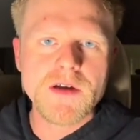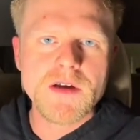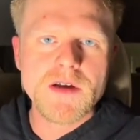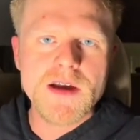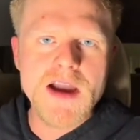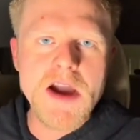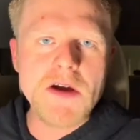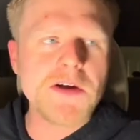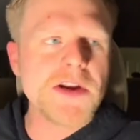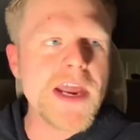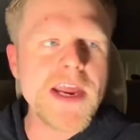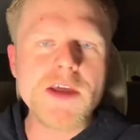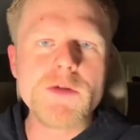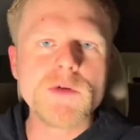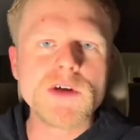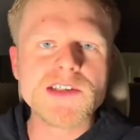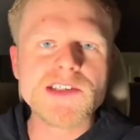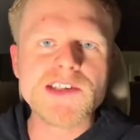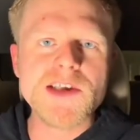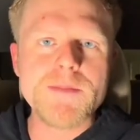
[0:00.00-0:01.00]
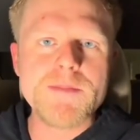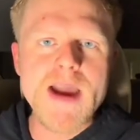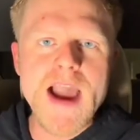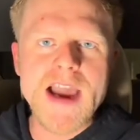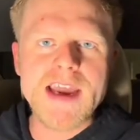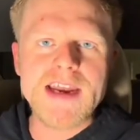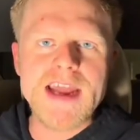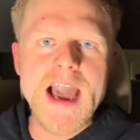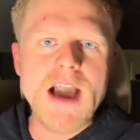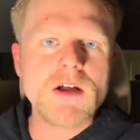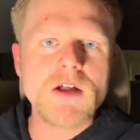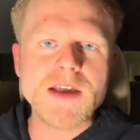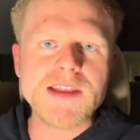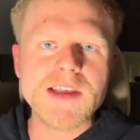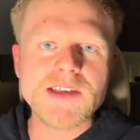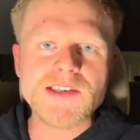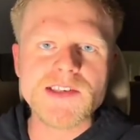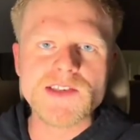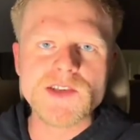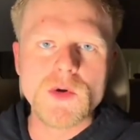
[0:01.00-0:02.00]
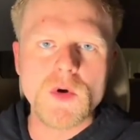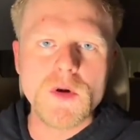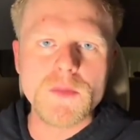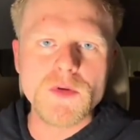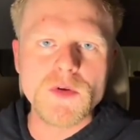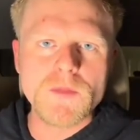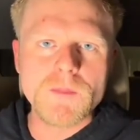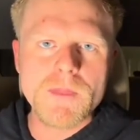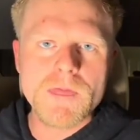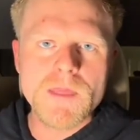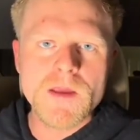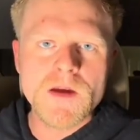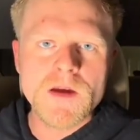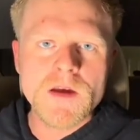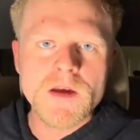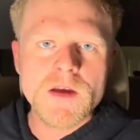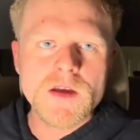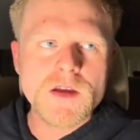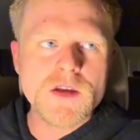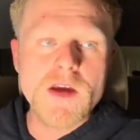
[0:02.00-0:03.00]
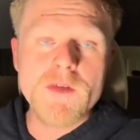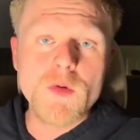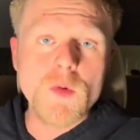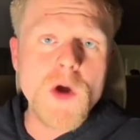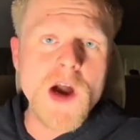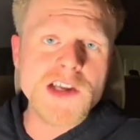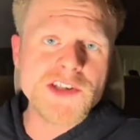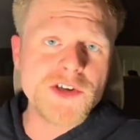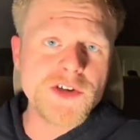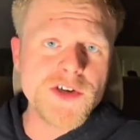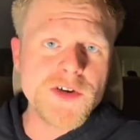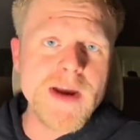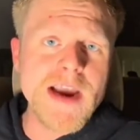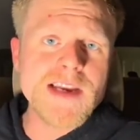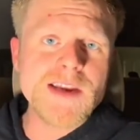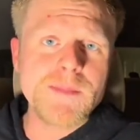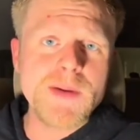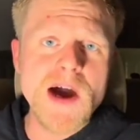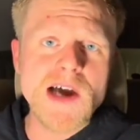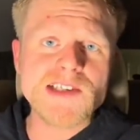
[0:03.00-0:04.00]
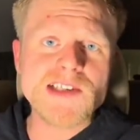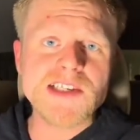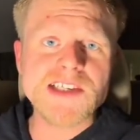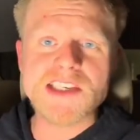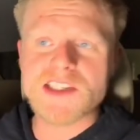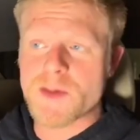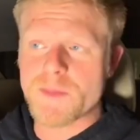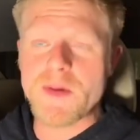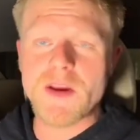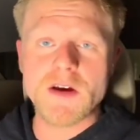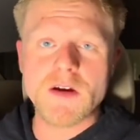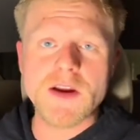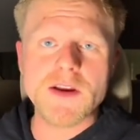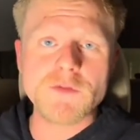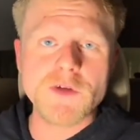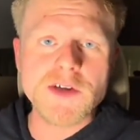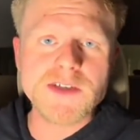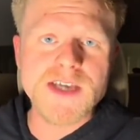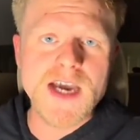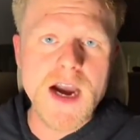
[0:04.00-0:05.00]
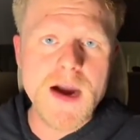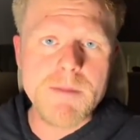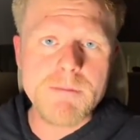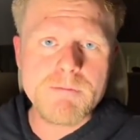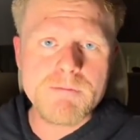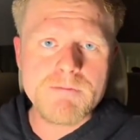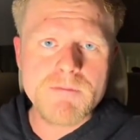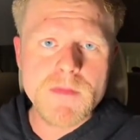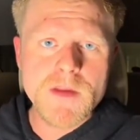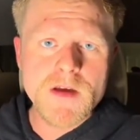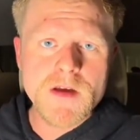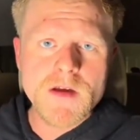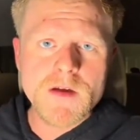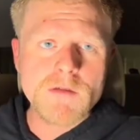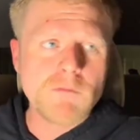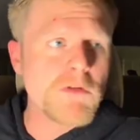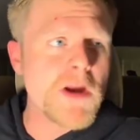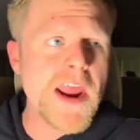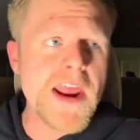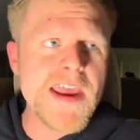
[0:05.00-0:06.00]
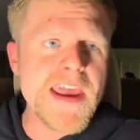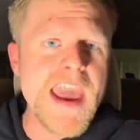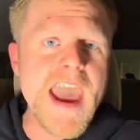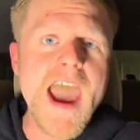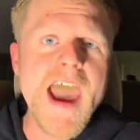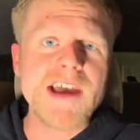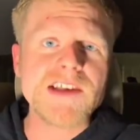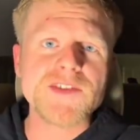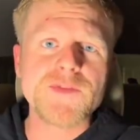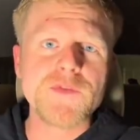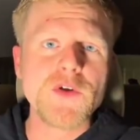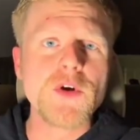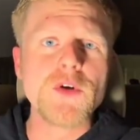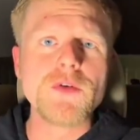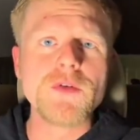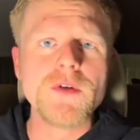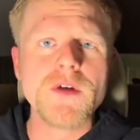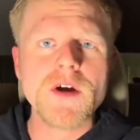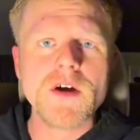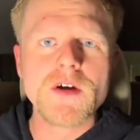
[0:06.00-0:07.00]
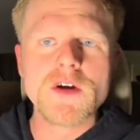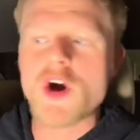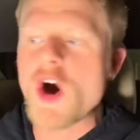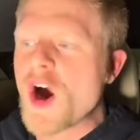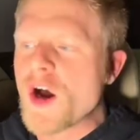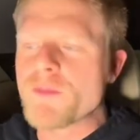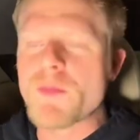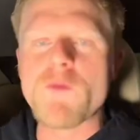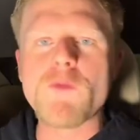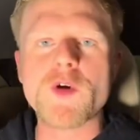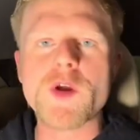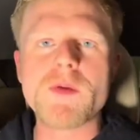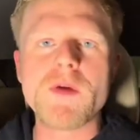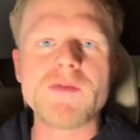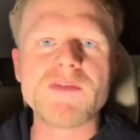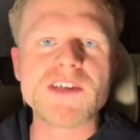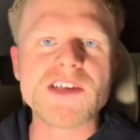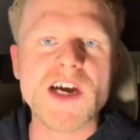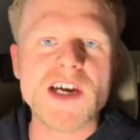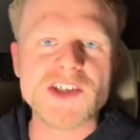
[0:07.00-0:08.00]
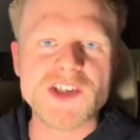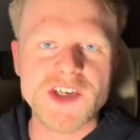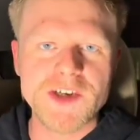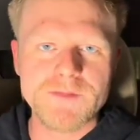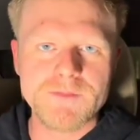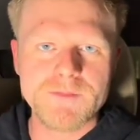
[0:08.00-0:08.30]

How can anyone sit back and act like this is normal? You ever watch your direct deposit disappear in real time? Rent, gas, food, gone before you even touch it.